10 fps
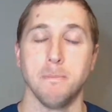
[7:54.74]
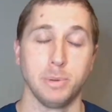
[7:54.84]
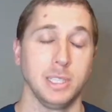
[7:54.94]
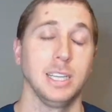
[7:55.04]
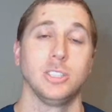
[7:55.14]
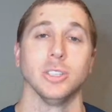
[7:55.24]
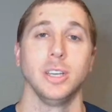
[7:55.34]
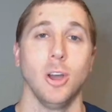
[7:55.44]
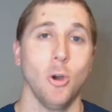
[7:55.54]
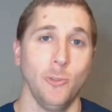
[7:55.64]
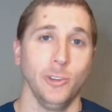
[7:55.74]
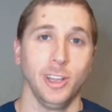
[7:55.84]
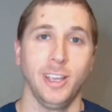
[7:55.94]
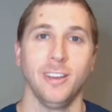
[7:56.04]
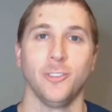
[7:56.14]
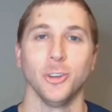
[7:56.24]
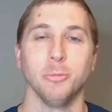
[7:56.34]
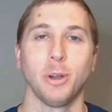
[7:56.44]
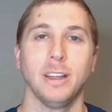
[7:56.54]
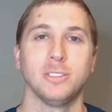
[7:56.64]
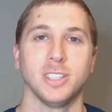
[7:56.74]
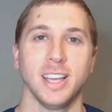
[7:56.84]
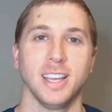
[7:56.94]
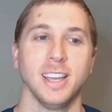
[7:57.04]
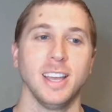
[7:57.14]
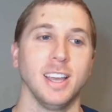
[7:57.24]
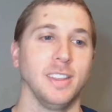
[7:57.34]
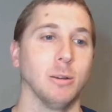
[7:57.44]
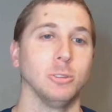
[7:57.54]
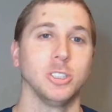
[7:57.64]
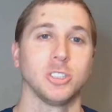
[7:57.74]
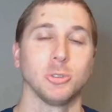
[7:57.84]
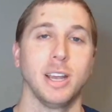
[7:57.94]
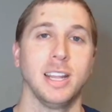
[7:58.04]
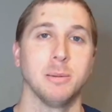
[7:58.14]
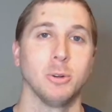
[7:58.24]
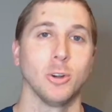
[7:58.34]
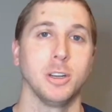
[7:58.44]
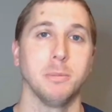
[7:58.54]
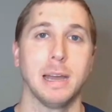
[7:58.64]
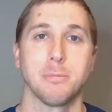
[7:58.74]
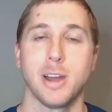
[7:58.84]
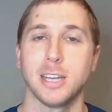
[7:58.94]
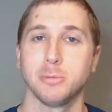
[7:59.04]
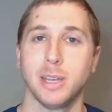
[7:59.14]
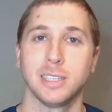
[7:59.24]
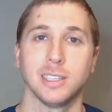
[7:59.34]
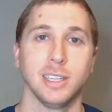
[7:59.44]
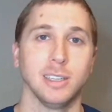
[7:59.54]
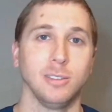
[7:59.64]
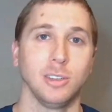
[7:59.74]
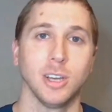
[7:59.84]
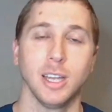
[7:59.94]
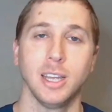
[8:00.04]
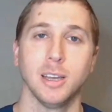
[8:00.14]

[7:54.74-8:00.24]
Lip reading: potentially, hopefully for the Braves' sake, that will just trade him in order to buy prospects and then cut